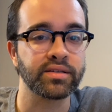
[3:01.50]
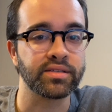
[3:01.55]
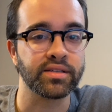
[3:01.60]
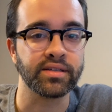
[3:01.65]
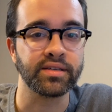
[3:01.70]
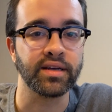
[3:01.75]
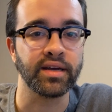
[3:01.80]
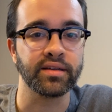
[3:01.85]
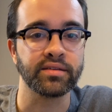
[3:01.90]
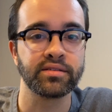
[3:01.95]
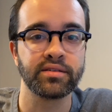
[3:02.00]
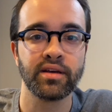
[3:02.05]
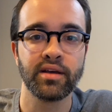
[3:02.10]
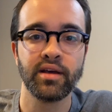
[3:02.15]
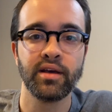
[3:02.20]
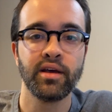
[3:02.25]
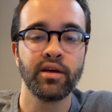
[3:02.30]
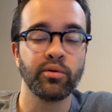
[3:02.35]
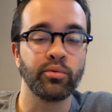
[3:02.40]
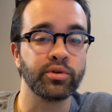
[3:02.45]
the test,
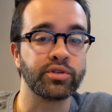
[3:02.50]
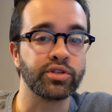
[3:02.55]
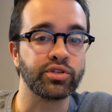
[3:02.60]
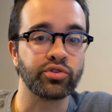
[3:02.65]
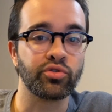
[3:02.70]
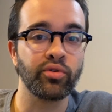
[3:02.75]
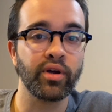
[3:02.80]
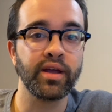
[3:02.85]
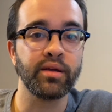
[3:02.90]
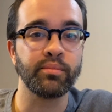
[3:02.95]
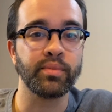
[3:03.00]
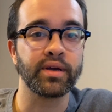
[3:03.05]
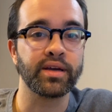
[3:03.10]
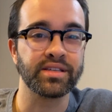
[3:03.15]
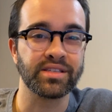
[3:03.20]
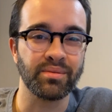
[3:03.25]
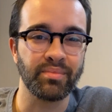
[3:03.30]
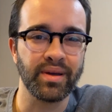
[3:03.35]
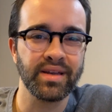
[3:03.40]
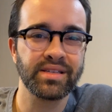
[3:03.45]
which is great because
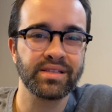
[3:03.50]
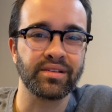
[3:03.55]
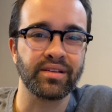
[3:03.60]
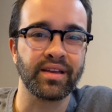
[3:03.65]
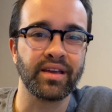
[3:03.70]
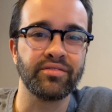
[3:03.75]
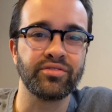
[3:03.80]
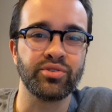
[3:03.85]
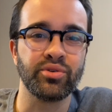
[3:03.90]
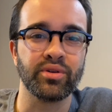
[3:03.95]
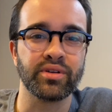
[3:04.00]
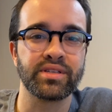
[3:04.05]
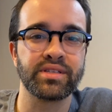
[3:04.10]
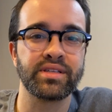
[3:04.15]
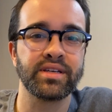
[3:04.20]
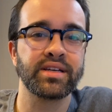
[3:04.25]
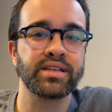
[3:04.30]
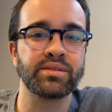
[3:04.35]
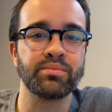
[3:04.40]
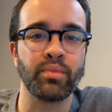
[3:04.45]
it basically gives you a
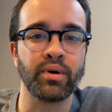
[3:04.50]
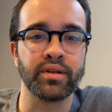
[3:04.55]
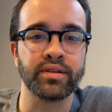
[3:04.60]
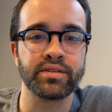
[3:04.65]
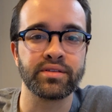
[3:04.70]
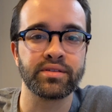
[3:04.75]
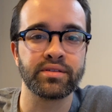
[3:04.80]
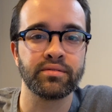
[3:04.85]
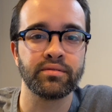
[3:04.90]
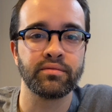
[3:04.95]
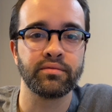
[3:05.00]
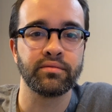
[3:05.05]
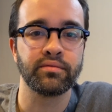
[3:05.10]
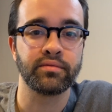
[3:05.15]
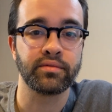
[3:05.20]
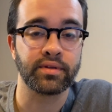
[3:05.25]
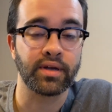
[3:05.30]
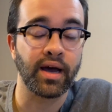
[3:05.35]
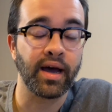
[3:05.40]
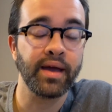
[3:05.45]
6 months
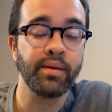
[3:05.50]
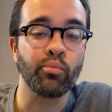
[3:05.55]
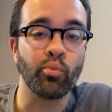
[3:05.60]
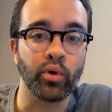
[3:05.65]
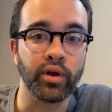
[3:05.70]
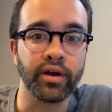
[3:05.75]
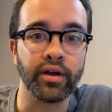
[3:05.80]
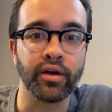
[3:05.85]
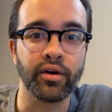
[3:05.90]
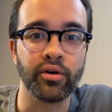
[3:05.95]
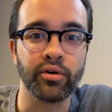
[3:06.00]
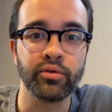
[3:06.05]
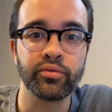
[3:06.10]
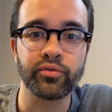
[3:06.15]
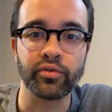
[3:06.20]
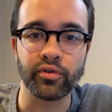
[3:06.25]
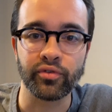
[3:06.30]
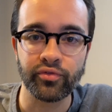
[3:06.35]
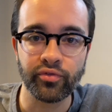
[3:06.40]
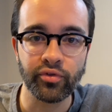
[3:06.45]
time window
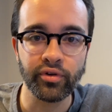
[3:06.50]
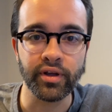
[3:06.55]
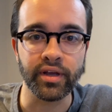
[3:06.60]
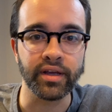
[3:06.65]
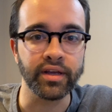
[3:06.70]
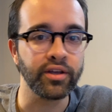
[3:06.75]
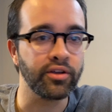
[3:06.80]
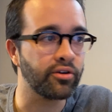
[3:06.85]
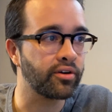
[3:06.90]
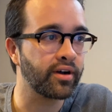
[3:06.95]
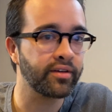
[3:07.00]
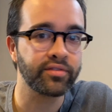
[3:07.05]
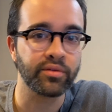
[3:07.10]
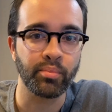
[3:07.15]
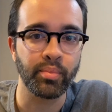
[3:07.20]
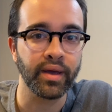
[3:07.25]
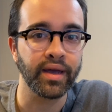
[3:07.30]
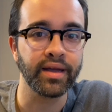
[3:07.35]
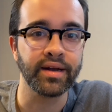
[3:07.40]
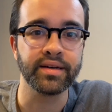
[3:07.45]
for free. You don't have to
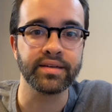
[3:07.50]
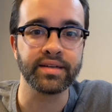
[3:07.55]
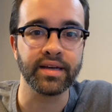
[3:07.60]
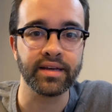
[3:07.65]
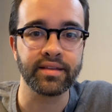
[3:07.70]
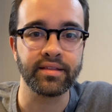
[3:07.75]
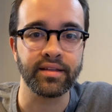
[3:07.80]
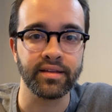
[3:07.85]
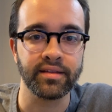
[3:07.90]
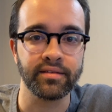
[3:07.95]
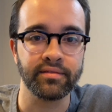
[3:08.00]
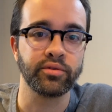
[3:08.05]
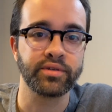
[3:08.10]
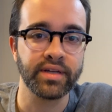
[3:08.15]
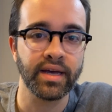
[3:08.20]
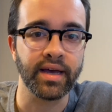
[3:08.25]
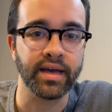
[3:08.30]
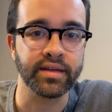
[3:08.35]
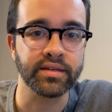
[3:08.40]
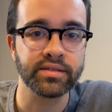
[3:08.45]
pay to take the
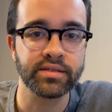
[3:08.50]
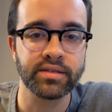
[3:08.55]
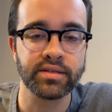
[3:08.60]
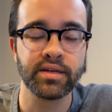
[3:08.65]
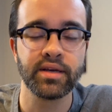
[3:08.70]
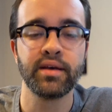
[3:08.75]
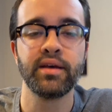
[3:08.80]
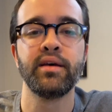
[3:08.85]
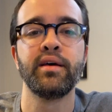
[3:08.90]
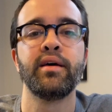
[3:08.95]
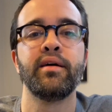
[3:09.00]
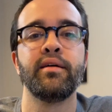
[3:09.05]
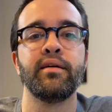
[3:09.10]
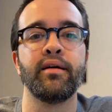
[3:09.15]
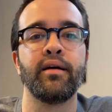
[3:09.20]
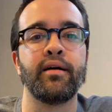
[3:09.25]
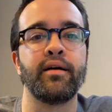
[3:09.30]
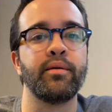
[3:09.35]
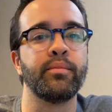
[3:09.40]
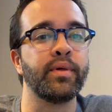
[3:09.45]
test.
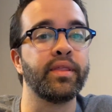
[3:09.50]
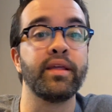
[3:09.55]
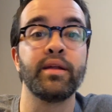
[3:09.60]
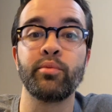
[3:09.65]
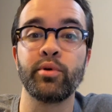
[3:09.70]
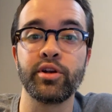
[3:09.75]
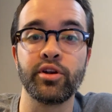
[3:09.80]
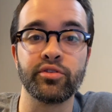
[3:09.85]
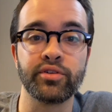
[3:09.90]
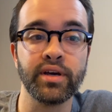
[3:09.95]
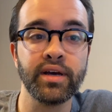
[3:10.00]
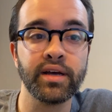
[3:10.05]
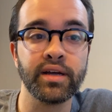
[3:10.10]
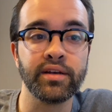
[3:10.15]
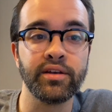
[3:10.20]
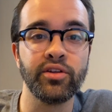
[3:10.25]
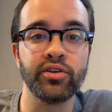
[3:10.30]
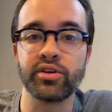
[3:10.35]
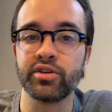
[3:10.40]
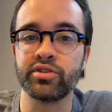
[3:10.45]
And then when you're
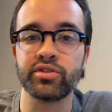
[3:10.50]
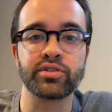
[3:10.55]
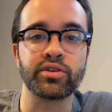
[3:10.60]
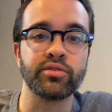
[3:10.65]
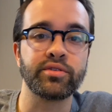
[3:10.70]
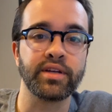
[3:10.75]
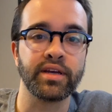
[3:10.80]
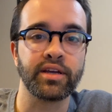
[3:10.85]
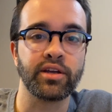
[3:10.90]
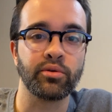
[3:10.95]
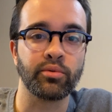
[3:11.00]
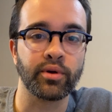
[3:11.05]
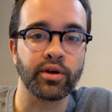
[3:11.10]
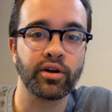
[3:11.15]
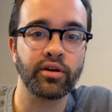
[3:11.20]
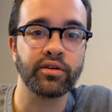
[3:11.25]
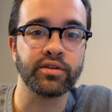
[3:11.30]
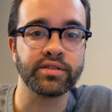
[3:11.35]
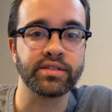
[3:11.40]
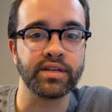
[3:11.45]
done, you can just go take your
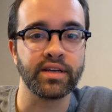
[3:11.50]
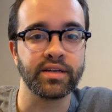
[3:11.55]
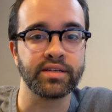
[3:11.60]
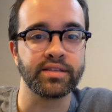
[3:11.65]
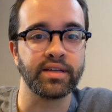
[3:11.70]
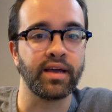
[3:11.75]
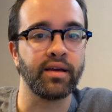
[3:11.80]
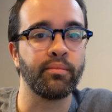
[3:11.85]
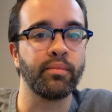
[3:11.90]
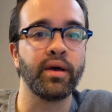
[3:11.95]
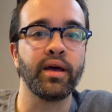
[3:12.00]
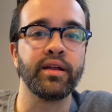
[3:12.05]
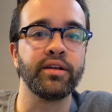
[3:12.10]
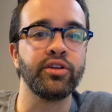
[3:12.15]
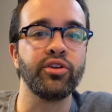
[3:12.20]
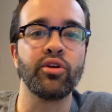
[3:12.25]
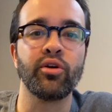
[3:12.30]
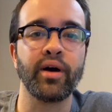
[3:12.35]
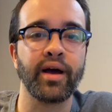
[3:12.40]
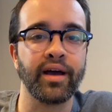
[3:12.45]
recurrency exam, and
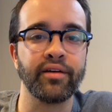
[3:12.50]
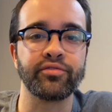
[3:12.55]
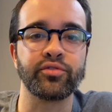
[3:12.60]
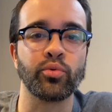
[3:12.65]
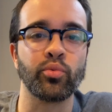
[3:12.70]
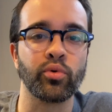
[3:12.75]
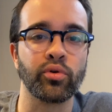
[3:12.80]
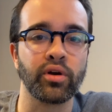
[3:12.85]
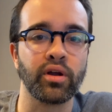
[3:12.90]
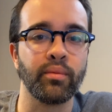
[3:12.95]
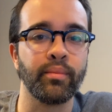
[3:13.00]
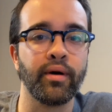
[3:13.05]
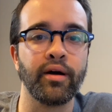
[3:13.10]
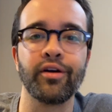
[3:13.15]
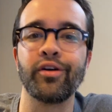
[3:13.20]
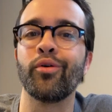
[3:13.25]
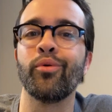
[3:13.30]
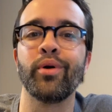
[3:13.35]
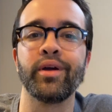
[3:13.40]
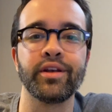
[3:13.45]
you don't have to worry about
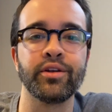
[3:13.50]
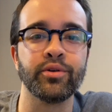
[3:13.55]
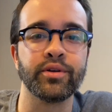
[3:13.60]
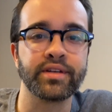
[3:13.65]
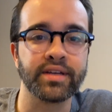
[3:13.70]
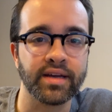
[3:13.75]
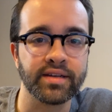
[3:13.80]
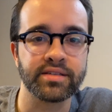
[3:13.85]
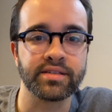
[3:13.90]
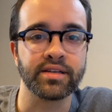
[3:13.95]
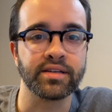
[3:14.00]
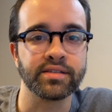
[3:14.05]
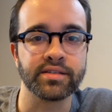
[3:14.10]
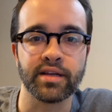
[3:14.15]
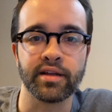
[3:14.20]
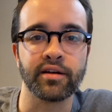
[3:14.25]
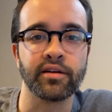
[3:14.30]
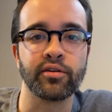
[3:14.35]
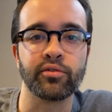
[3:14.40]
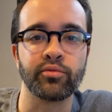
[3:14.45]
going to a testing
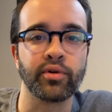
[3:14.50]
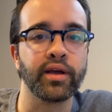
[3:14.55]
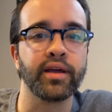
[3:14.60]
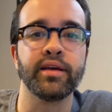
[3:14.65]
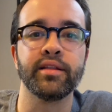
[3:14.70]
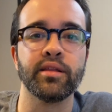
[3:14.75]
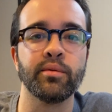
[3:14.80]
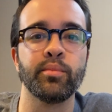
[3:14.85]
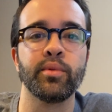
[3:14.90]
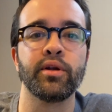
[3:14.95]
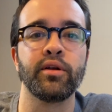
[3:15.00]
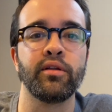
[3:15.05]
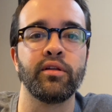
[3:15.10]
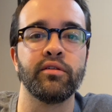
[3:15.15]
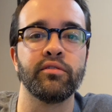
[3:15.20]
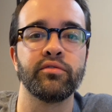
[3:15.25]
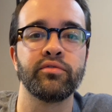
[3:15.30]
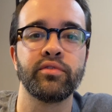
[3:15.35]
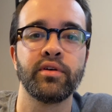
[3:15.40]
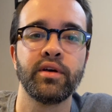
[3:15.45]
center right in the middle
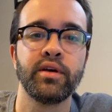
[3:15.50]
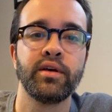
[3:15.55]
of